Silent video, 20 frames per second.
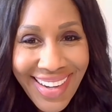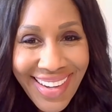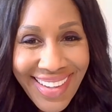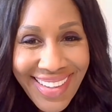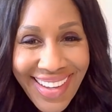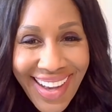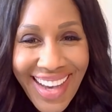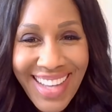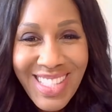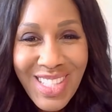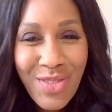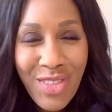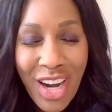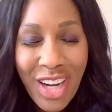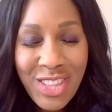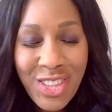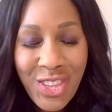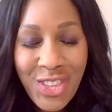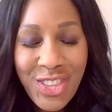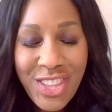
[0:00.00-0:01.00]
Guys, I'm
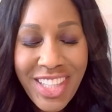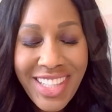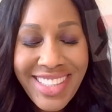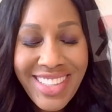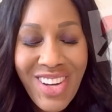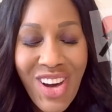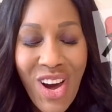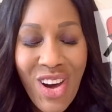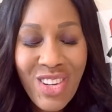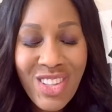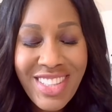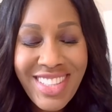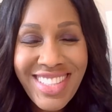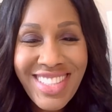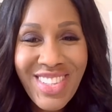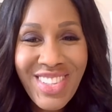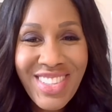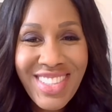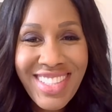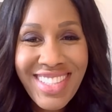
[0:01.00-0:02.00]
Dr. Jen Caudle. It's
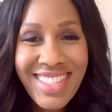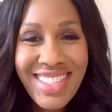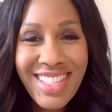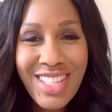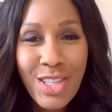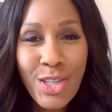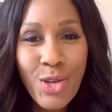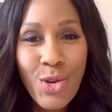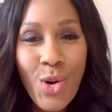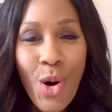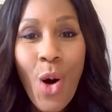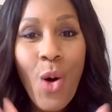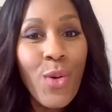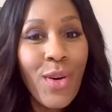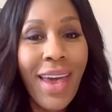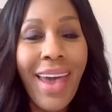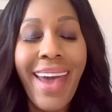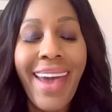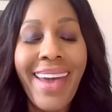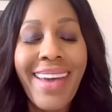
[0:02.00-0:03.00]
good to see you.
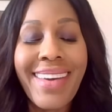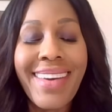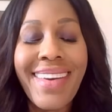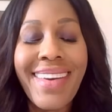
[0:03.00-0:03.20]
Okay,